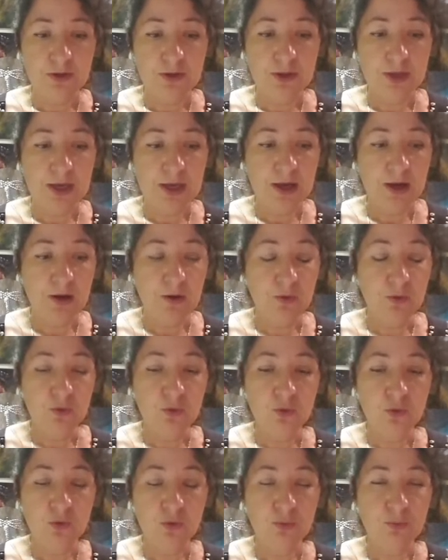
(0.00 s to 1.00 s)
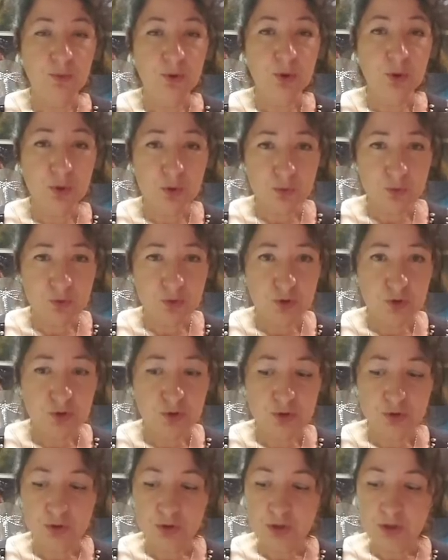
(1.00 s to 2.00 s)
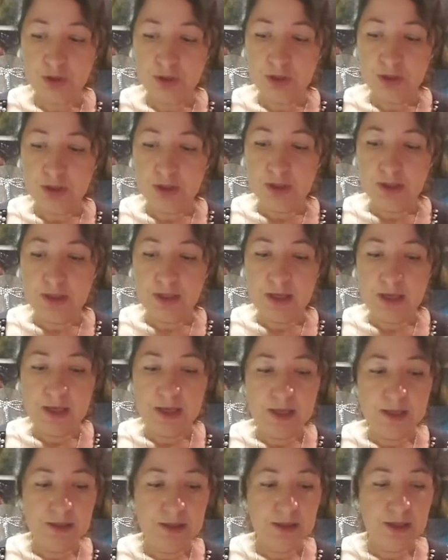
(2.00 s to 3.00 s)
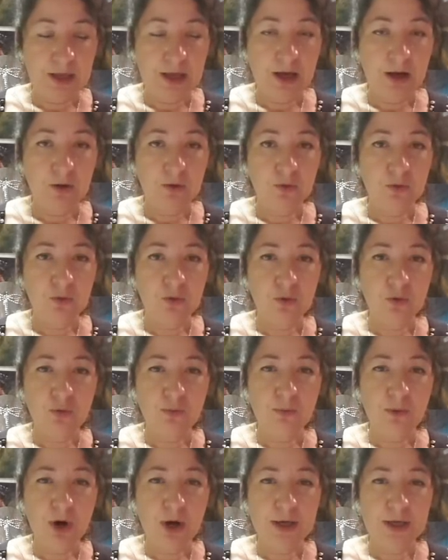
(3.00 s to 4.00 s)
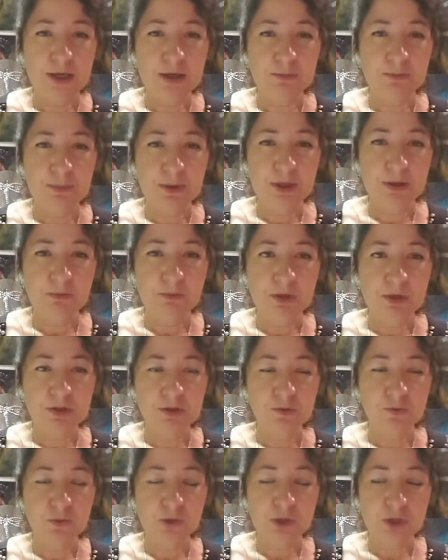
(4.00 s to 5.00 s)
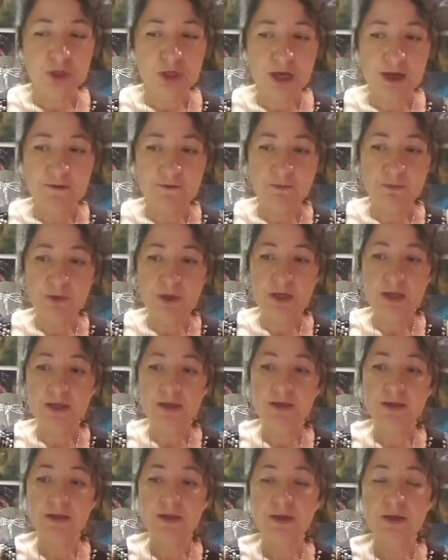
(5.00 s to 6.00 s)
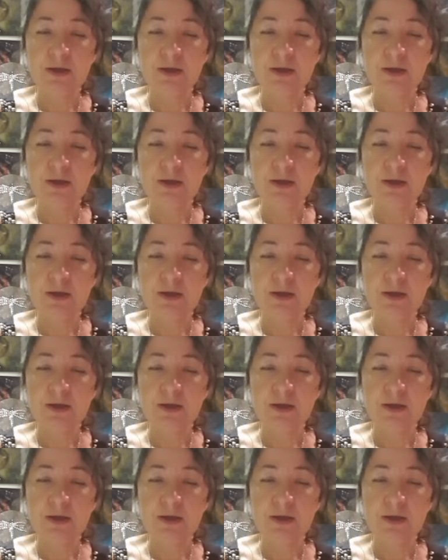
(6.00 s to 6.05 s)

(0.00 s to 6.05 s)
They are all pearls and they are all mica pigments, which have been